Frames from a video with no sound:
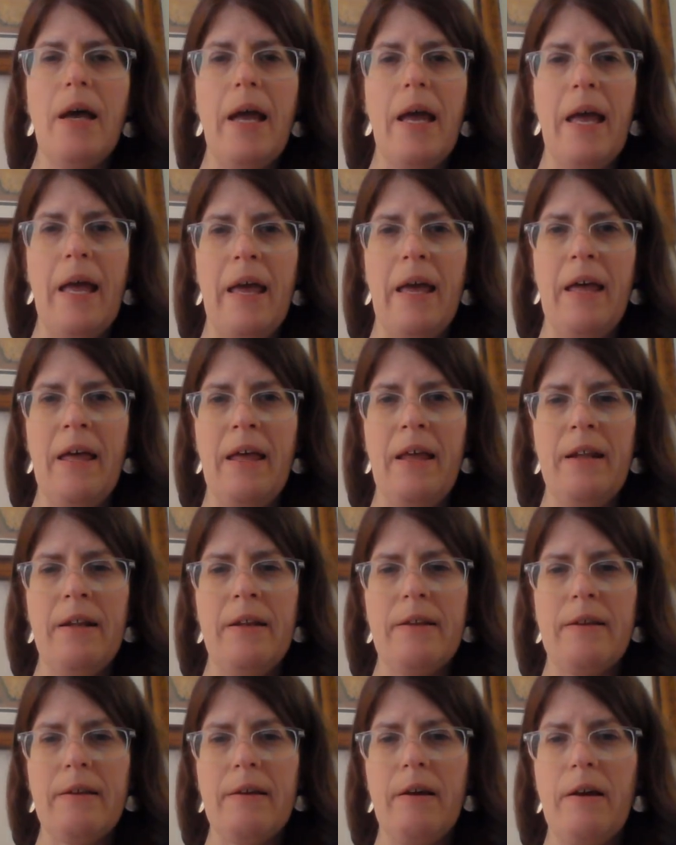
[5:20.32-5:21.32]

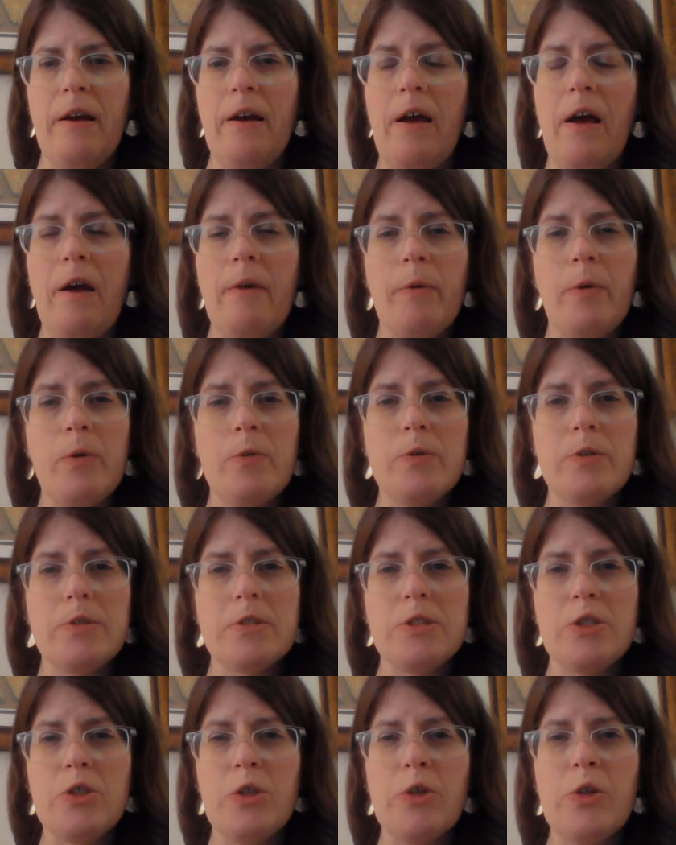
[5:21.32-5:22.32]
And I won't
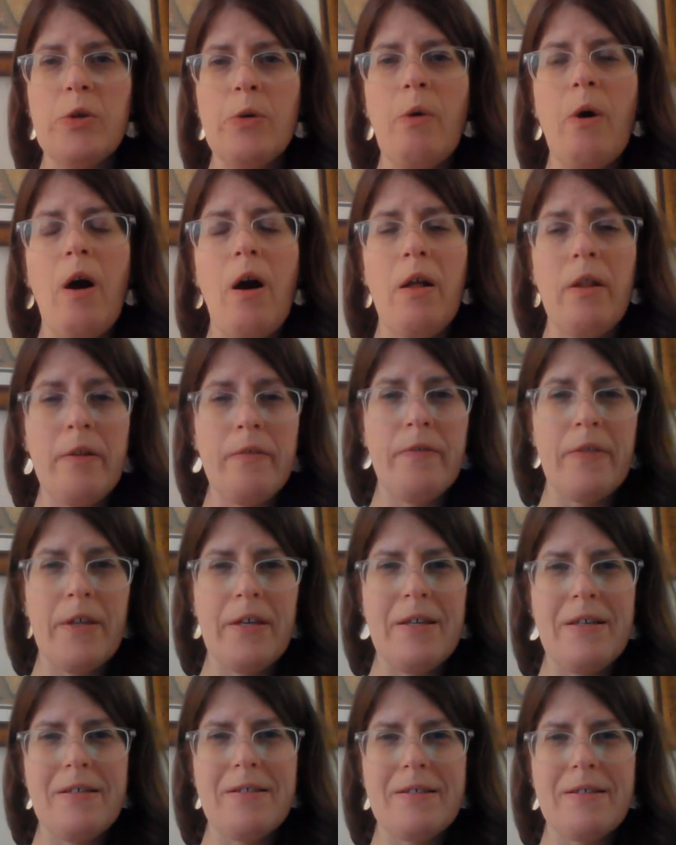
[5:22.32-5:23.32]
show you all of
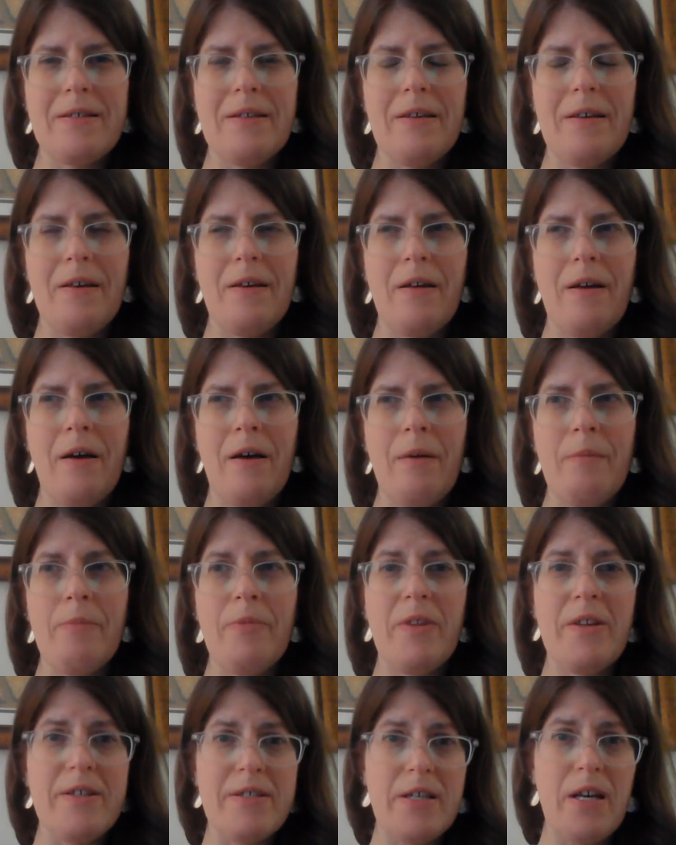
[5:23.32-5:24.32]
these
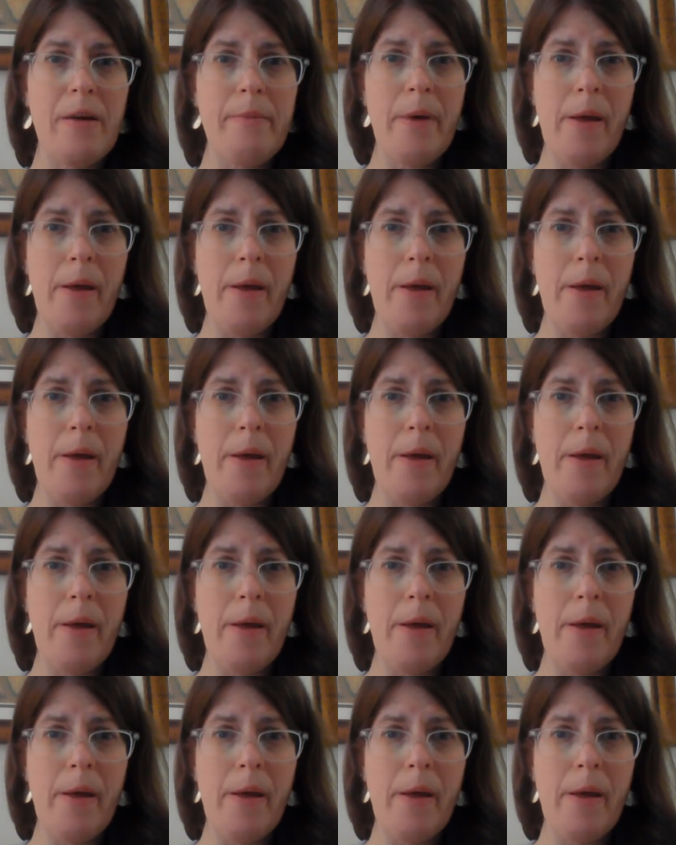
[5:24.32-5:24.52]
this time.